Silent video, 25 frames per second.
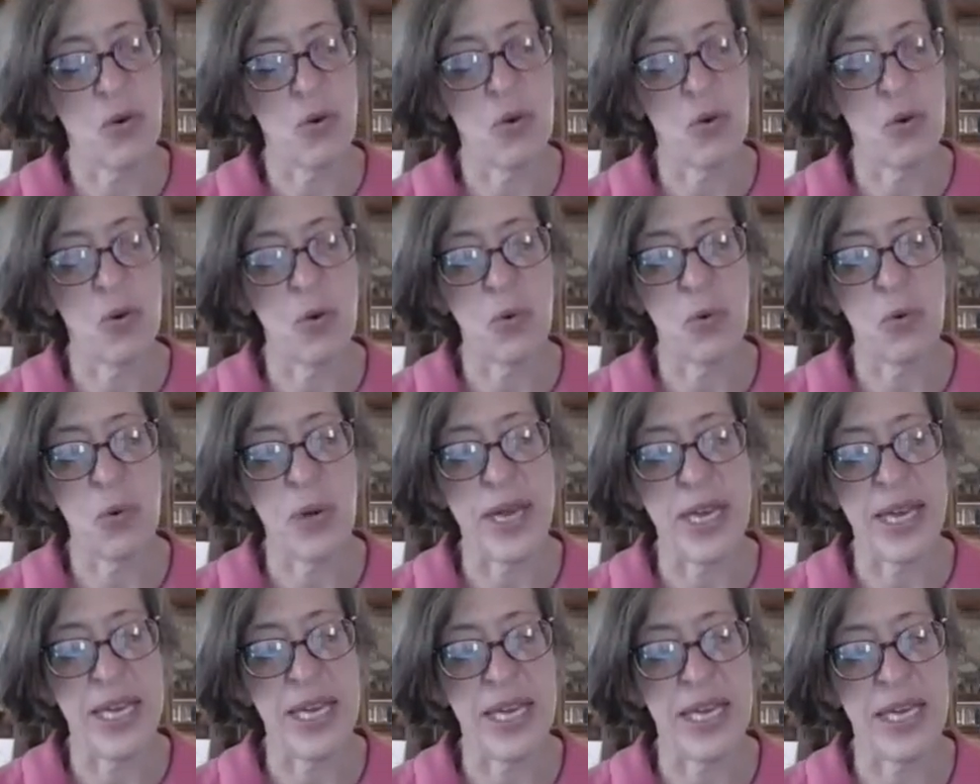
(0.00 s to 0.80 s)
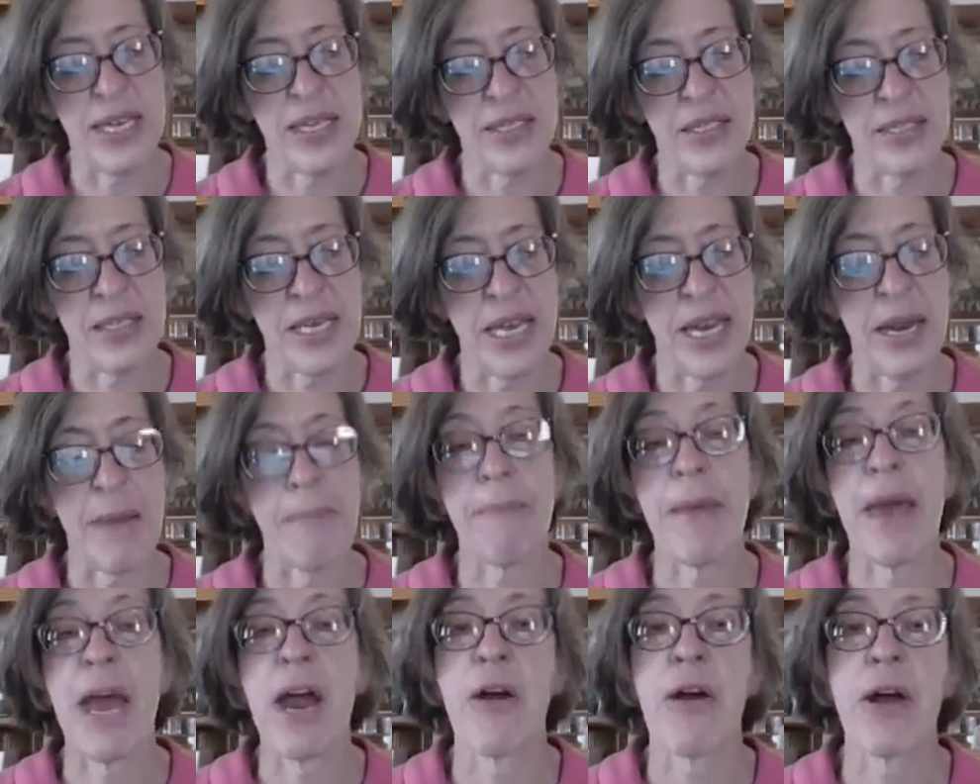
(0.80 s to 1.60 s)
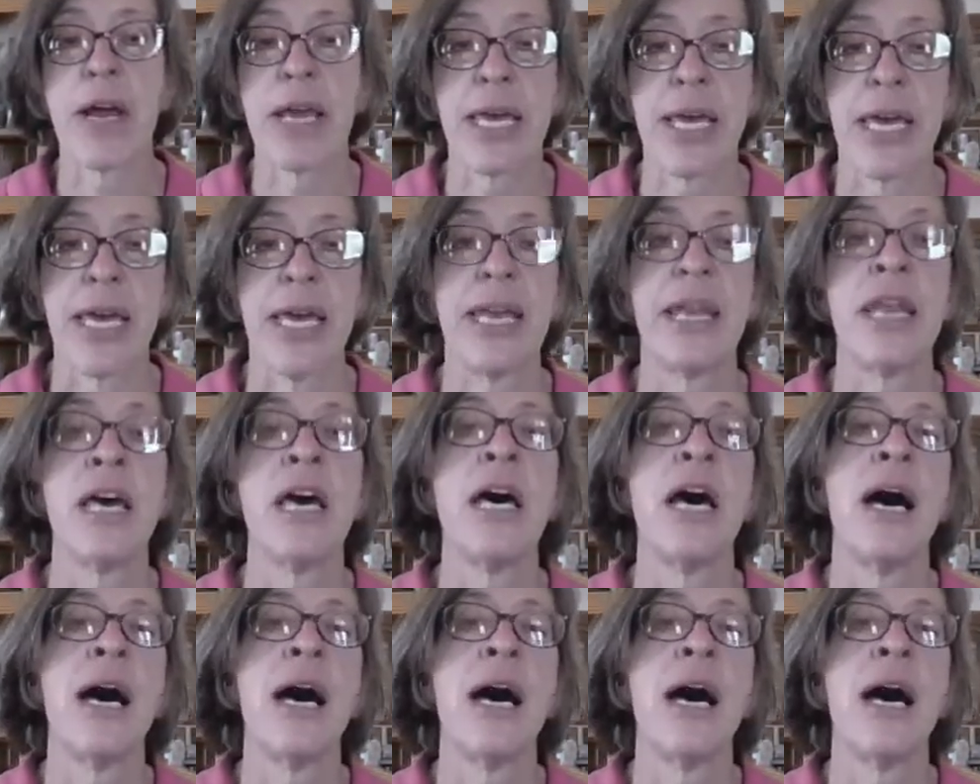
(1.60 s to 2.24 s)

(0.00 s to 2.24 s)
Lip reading: who is an American.